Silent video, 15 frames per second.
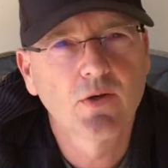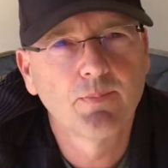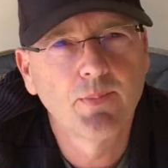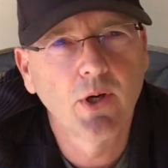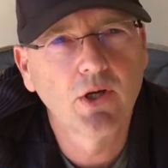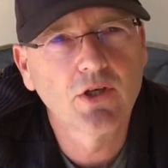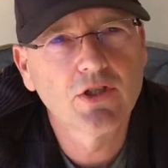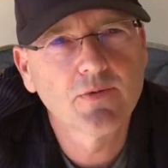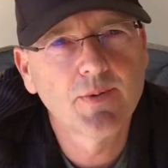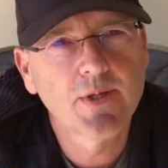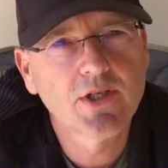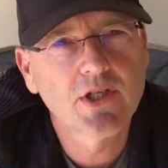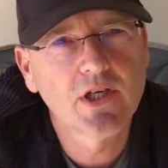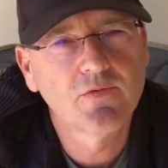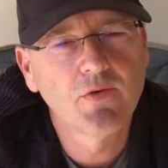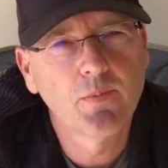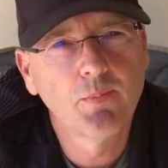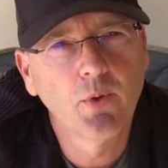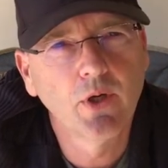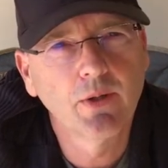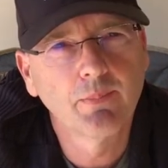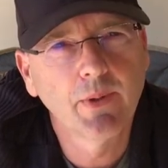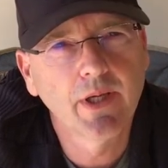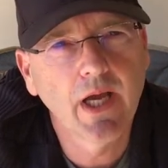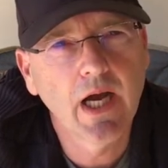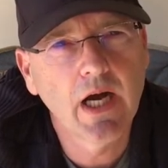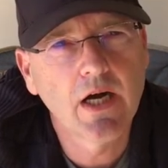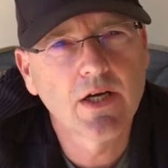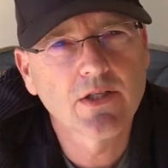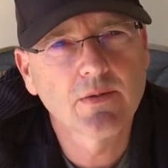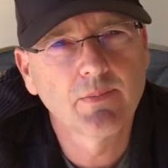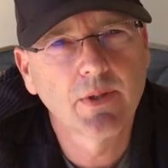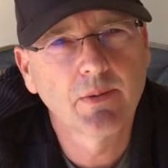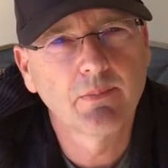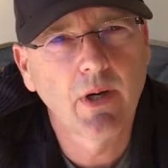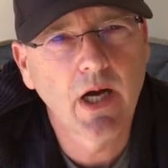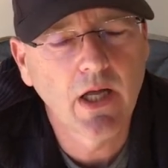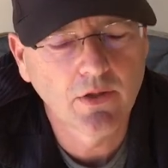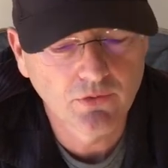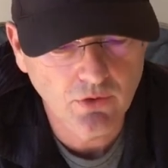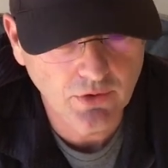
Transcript: components, especially if you're putting big hours and big miles